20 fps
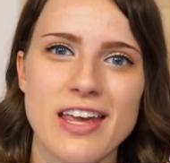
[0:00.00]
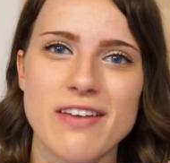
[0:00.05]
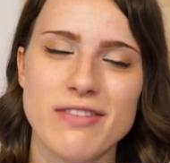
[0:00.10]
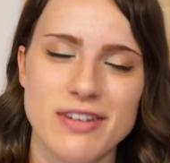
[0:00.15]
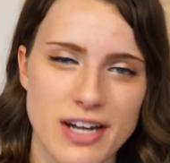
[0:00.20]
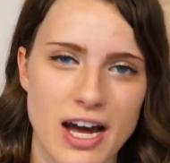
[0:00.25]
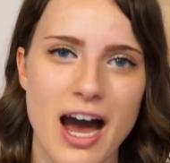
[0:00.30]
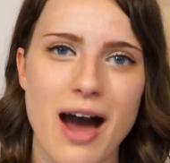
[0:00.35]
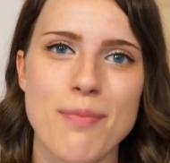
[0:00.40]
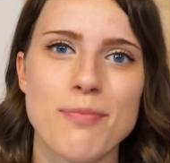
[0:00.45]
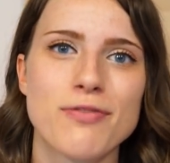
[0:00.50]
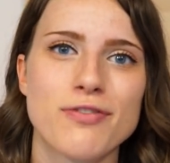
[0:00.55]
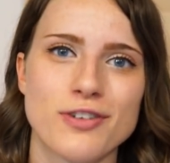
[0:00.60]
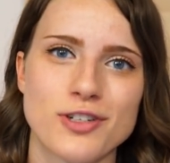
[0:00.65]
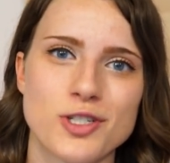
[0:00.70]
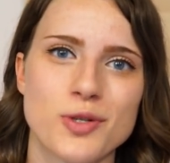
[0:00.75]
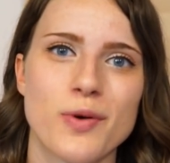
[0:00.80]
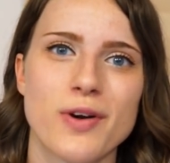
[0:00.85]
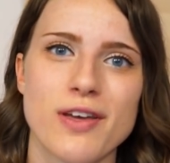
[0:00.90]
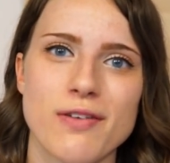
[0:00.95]
even up
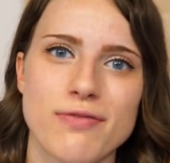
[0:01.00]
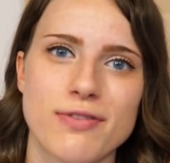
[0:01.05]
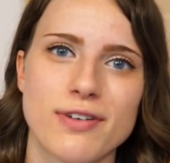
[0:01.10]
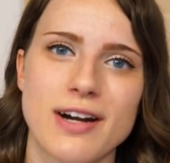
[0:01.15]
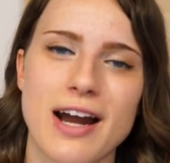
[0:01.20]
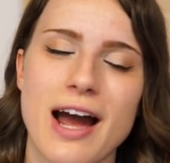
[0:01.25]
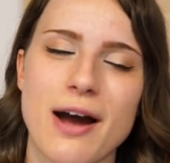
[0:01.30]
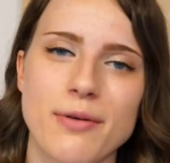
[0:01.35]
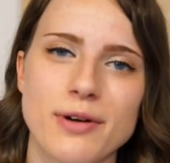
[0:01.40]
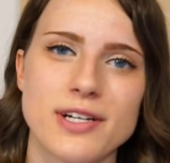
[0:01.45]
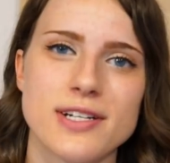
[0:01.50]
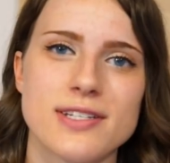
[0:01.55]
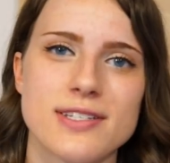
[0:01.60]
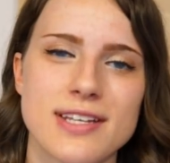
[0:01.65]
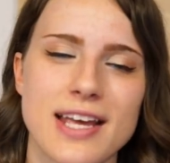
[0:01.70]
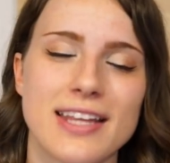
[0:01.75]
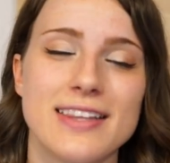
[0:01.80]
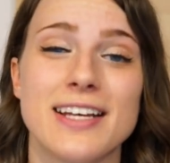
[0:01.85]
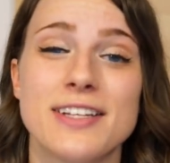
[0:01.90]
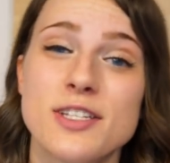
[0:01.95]
for 24
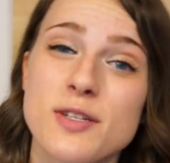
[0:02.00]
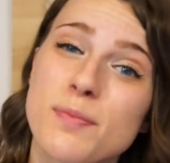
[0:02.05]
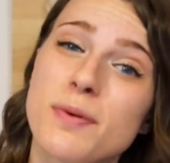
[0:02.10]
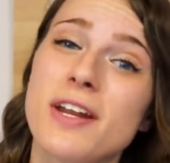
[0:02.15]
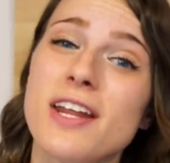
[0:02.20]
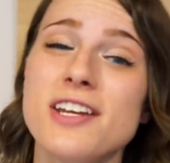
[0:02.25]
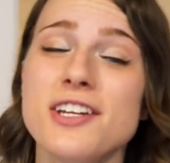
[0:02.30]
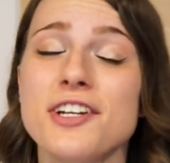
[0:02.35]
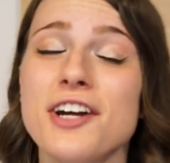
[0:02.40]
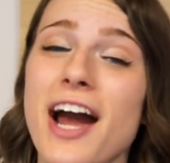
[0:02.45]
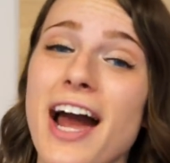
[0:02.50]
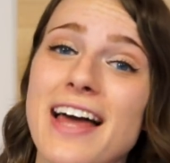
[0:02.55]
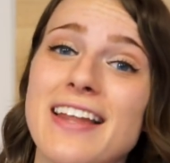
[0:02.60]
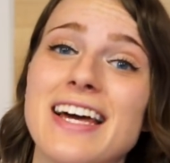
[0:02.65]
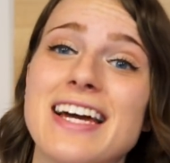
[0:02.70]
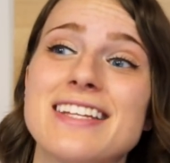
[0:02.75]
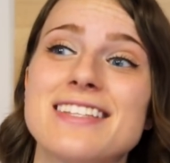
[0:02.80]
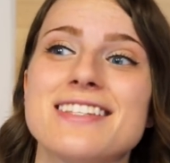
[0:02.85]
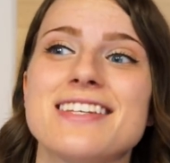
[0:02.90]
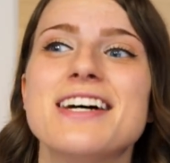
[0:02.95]
hours, unless you put in your
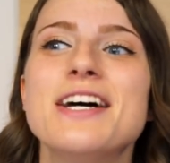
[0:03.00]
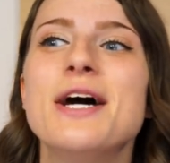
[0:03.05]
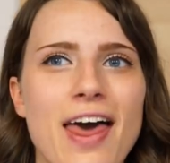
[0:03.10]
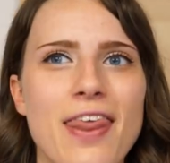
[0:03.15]
highlights.